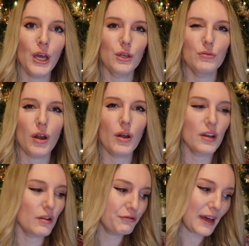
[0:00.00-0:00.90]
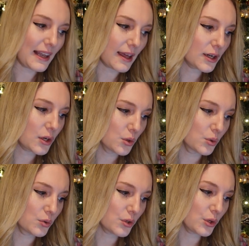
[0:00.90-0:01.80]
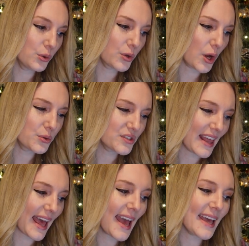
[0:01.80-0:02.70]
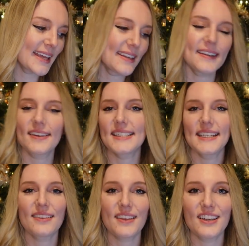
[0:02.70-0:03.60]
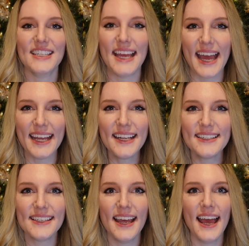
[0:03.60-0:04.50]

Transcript: who wrote a novella called Who Goes There in 1938,